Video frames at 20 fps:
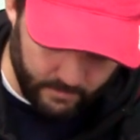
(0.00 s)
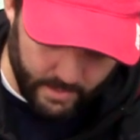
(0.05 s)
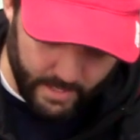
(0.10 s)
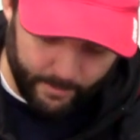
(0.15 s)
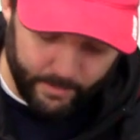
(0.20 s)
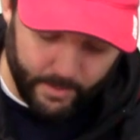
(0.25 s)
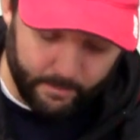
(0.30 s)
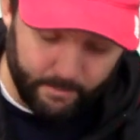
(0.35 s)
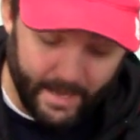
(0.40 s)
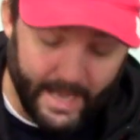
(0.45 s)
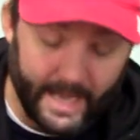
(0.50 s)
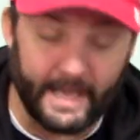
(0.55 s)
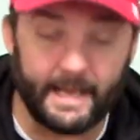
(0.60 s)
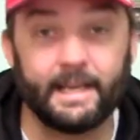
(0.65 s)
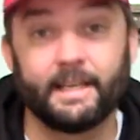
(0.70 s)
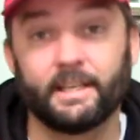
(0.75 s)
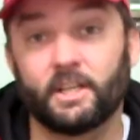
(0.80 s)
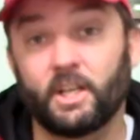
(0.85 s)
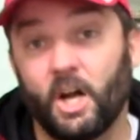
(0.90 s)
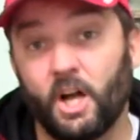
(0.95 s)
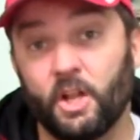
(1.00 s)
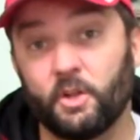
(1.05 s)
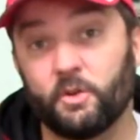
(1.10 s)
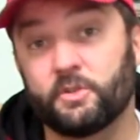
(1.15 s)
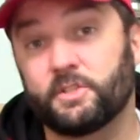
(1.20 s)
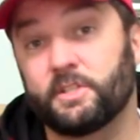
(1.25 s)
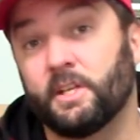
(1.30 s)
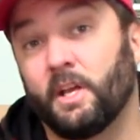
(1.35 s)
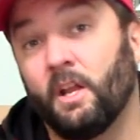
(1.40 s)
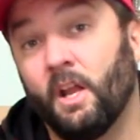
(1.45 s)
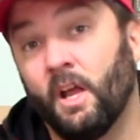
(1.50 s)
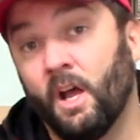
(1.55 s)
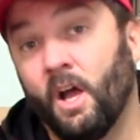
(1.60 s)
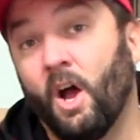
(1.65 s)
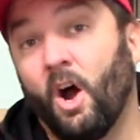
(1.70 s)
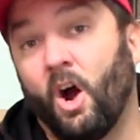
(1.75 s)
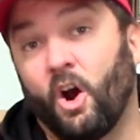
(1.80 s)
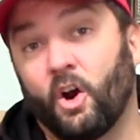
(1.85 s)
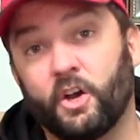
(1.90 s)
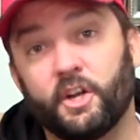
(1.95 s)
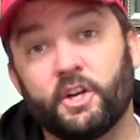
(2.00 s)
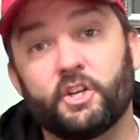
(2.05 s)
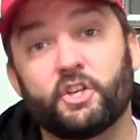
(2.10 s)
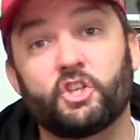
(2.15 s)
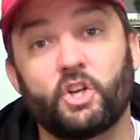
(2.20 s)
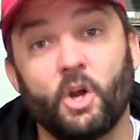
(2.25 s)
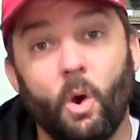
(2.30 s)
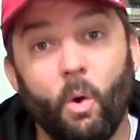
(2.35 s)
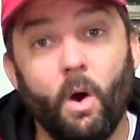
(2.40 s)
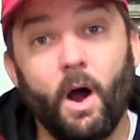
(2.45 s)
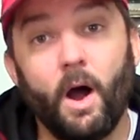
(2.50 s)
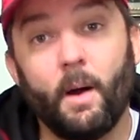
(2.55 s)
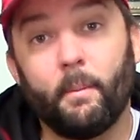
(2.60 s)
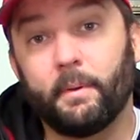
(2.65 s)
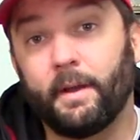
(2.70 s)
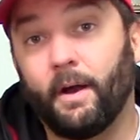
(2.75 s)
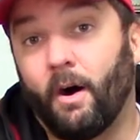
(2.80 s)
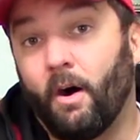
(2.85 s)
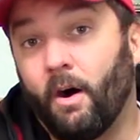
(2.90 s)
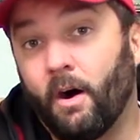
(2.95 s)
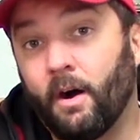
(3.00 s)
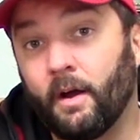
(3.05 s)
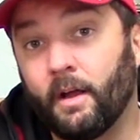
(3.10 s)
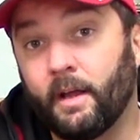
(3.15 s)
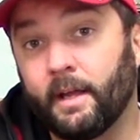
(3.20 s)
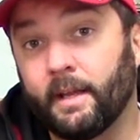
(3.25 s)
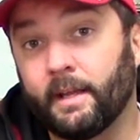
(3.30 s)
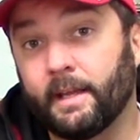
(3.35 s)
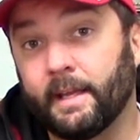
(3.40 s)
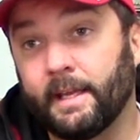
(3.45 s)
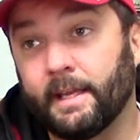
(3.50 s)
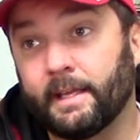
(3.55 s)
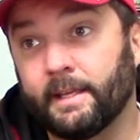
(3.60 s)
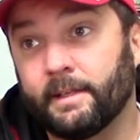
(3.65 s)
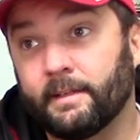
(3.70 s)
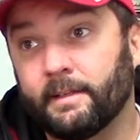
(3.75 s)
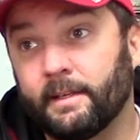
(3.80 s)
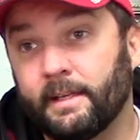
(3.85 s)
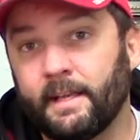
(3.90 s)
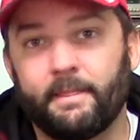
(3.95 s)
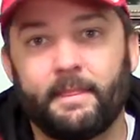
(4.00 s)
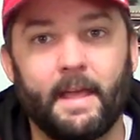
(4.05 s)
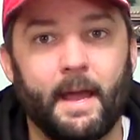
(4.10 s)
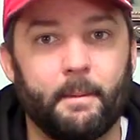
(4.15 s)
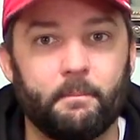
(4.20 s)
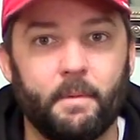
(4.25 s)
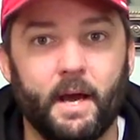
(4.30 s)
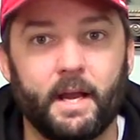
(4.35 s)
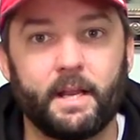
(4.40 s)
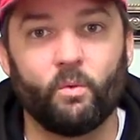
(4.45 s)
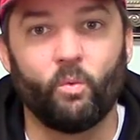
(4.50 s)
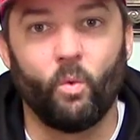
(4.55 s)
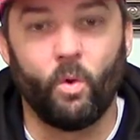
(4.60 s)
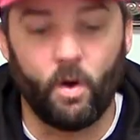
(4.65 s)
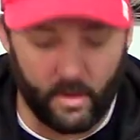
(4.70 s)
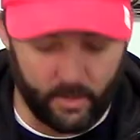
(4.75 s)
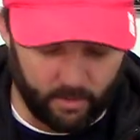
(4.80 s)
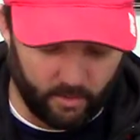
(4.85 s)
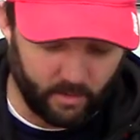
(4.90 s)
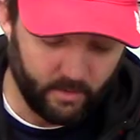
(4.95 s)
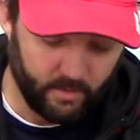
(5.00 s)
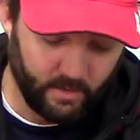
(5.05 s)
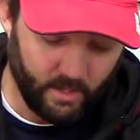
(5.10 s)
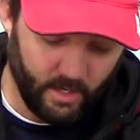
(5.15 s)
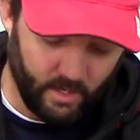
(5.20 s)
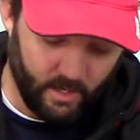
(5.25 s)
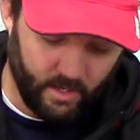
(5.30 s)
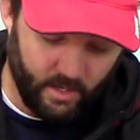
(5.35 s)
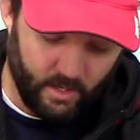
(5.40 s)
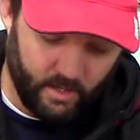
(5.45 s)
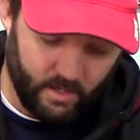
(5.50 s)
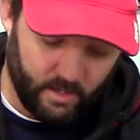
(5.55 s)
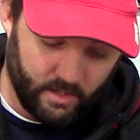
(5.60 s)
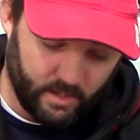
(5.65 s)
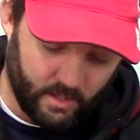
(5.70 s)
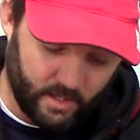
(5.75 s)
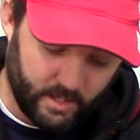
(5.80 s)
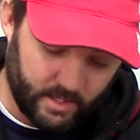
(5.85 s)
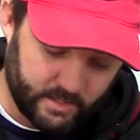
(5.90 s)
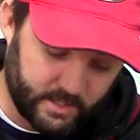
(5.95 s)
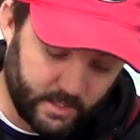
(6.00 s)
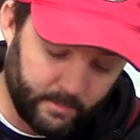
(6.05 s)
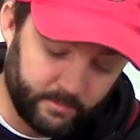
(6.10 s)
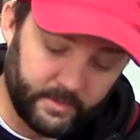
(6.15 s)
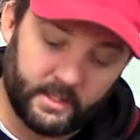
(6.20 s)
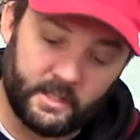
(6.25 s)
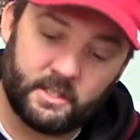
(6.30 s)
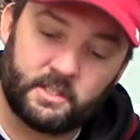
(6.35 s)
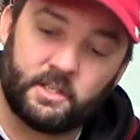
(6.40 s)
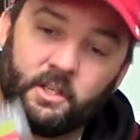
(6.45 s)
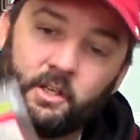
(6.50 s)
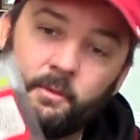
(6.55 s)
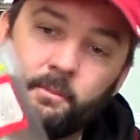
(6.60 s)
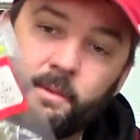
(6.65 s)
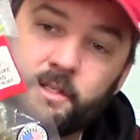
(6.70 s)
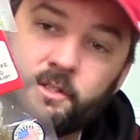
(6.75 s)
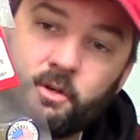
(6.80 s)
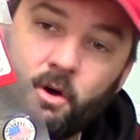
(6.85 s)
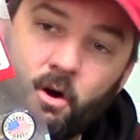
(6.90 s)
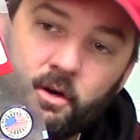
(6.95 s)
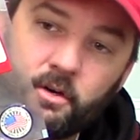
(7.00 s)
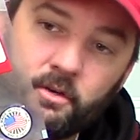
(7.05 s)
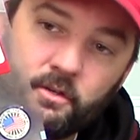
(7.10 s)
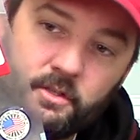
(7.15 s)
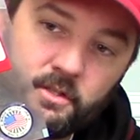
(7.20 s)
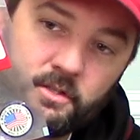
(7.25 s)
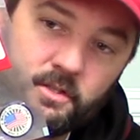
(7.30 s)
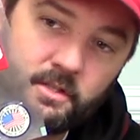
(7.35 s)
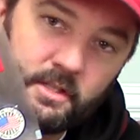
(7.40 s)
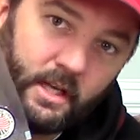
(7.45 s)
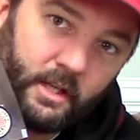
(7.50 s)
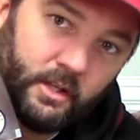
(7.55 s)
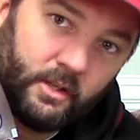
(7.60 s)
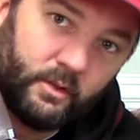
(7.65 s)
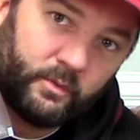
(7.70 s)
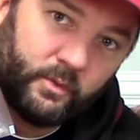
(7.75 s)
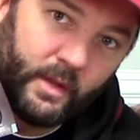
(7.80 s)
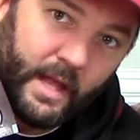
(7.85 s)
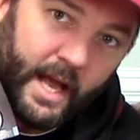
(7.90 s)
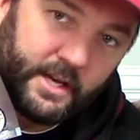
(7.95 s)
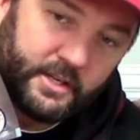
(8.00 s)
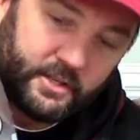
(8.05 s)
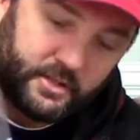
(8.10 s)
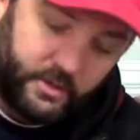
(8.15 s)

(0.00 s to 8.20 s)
I'm going to buy it in colors that are going to show up on, in, in that muddy water. Uh, something that's a little bit darker. This has got a little flash